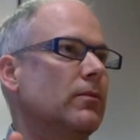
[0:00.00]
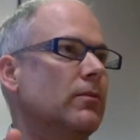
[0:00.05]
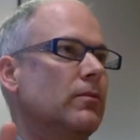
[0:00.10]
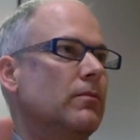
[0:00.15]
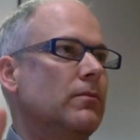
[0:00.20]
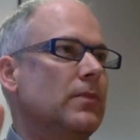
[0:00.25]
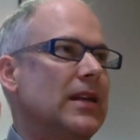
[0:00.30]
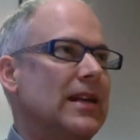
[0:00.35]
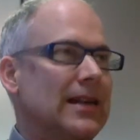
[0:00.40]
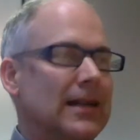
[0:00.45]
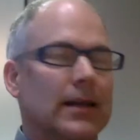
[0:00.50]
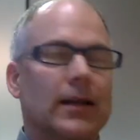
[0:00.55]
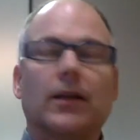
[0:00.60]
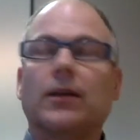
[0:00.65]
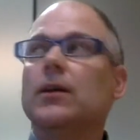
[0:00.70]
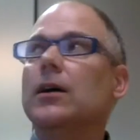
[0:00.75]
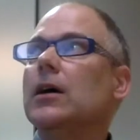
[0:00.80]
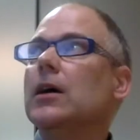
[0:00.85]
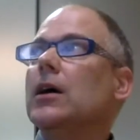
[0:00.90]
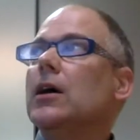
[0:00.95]

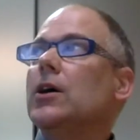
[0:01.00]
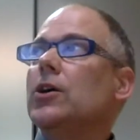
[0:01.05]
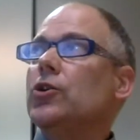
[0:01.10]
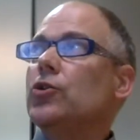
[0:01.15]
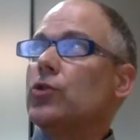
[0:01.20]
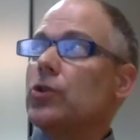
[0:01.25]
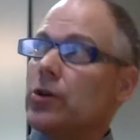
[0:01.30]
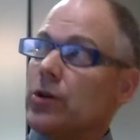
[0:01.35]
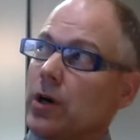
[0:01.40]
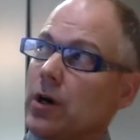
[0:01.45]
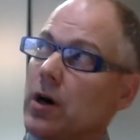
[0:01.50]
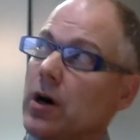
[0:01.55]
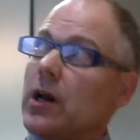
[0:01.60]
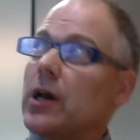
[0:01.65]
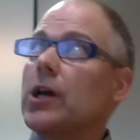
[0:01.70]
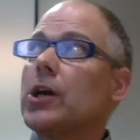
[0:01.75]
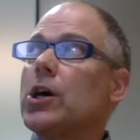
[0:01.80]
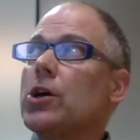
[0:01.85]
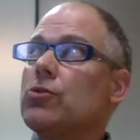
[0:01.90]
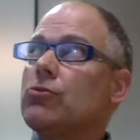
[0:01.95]
meaning you can kind
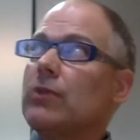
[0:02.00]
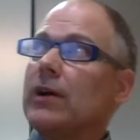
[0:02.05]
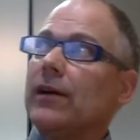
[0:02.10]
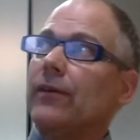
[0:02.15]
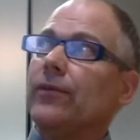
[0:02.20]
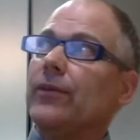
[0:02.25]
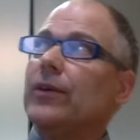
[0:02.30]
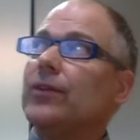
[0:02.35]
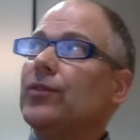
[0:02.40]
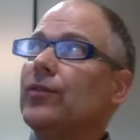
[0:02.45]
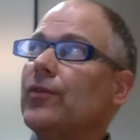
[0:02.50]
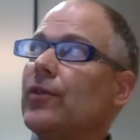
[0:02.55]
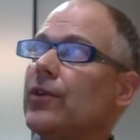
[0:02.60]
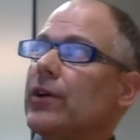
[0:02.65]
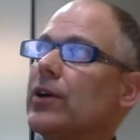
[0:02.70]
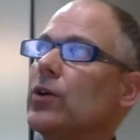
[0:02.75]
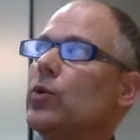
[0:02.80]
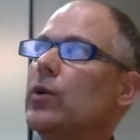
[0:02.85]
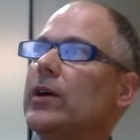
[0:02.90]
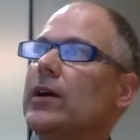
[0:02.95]
of go around this
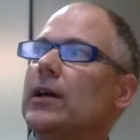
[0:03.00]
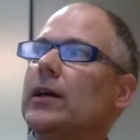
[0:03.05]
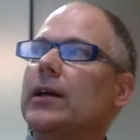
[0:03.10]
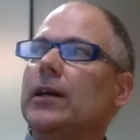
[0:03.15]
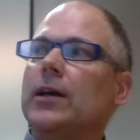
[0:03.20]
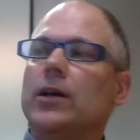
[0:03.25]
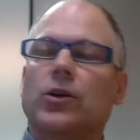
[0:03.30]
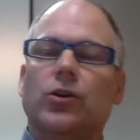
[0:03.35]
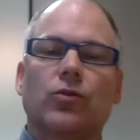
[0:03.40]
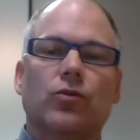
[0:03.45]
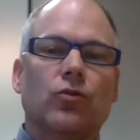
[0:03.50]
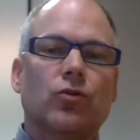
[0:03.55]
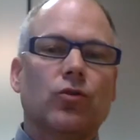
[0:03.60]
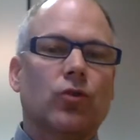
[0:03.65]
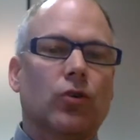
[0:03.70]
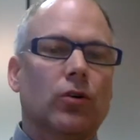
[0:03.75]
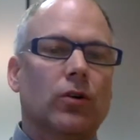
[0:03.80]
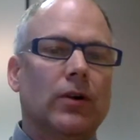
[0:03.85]
very quickly and you're not